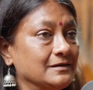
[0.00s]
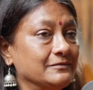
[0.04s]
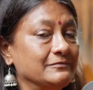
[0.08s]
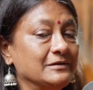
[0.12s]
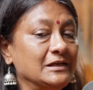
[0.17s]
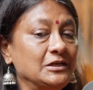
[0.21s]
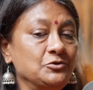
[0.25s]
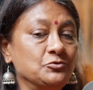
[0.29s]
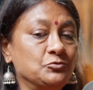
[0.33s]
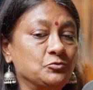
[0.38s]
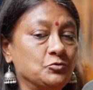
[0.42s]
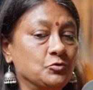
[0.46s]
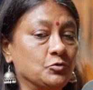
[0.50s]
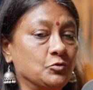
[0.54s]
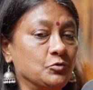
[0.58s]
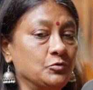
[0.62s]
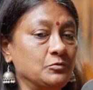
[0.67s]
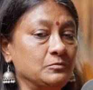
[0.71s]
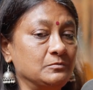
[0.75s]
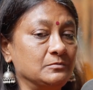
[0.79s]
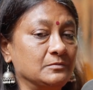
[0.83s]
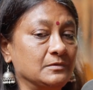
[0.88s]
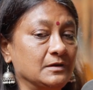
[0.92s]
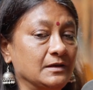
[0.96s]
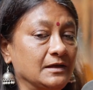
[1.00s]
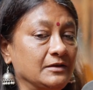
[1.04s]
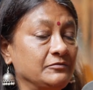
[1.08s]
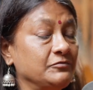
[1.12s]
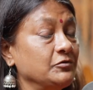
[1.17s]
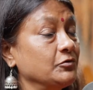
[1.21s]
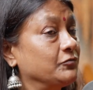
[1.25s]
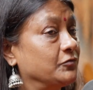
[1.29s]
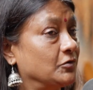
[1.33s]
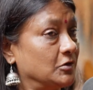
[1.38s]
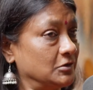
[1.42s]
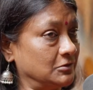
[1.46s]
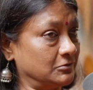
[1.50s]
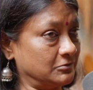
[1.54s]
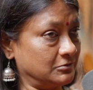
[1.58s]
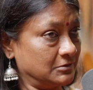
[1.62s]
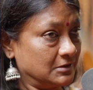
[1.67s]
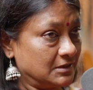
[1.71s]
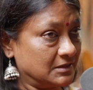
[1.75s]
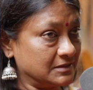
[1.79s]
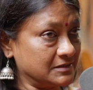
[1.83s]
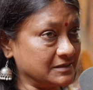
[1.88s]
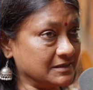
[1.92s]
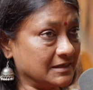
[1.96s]
when you go, if you follow
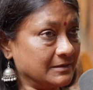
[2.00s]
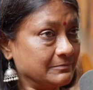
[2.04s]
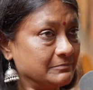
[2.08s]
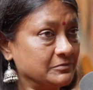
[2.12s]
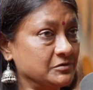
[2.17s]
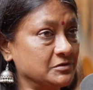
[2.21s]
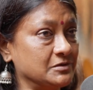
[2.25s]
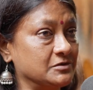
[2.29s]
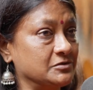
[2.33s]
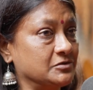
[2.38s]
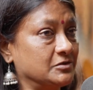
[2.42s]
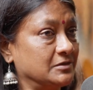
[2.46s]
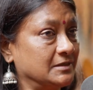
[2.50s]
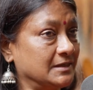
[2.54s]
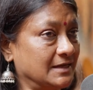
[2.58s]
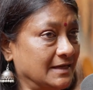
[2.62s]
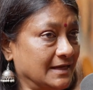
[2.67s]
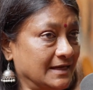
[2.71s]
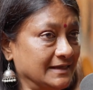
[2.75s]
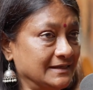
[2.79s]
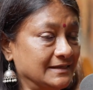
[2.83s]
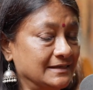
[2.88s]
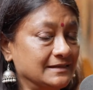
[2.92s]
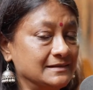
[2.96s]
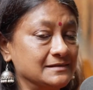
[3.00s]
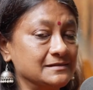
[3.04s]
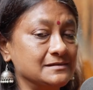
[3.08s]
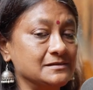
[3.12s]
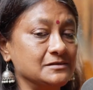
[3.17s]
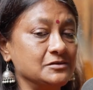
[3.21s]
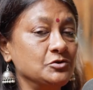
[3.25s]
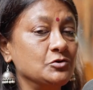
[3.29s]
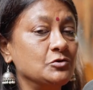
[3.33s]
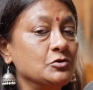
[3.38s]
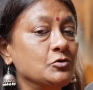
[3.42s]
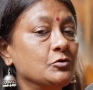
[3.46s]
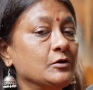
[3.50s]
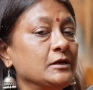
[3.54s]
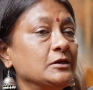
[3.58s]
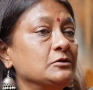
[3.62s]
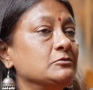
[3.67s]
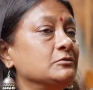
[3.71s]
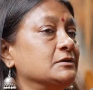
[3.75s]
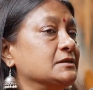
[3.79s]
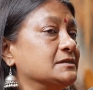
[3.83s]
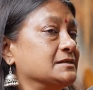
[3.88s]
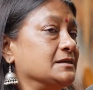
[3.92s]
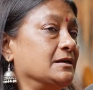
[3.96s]
the scriptures or the guidance, you're
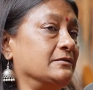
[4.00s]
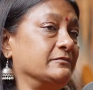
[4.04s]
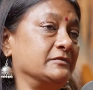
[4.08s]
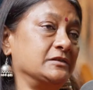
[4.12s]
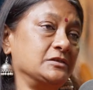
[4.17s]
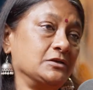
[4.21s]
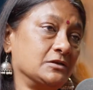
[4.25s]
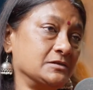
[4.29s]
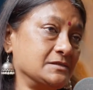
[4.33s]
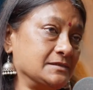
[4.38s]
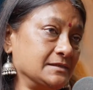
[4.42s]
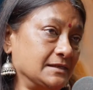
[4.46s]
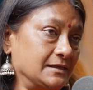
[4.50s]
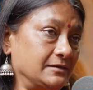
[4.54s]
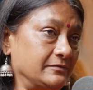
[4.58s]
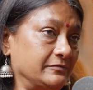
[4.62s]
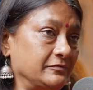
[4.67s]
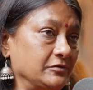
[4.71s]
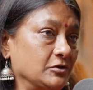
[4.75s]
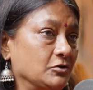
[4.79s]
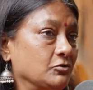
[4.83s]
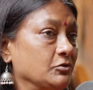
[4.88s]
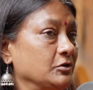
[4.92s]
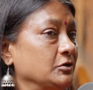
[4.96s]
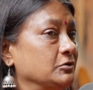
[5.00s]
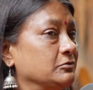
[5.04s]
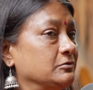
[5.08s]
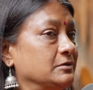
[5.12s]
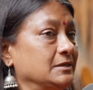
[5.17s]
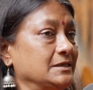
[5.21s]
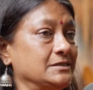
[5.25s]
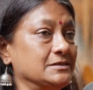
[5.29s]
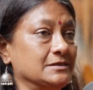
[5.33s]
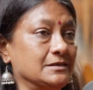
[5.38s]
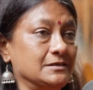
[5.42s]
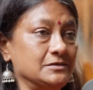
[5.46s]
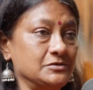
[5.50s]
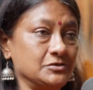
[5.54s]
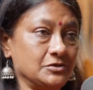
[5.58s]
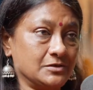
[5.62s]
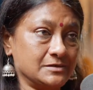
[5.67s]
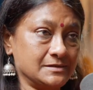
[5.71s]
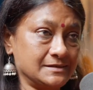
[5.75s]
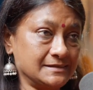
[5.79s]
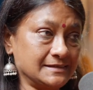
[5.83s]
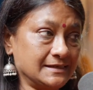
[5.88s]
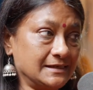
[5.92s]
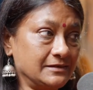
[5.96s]
going to discover yourself. You're going to recharge
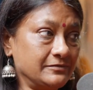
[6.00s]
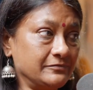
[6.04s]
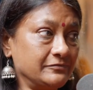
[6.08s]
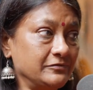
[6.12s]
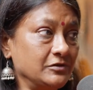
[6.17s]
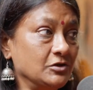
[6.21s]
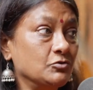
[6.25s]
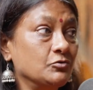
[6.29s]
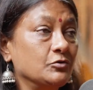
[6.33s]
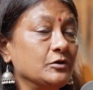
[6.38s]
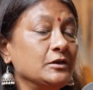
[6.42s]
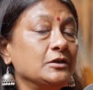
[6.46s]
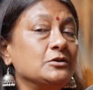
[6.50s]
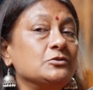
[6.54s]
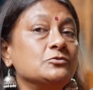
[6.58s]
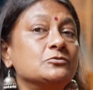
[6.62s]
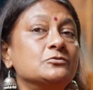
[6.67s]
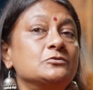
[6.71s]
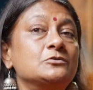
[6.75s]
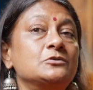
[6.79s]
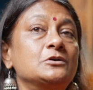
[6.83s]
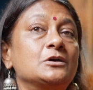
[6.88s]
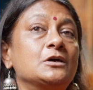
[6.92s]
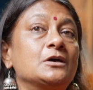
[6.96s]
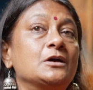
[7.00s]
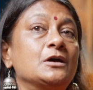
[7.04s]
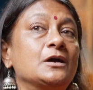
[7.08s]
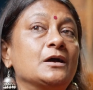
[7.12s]
yourself. You're going to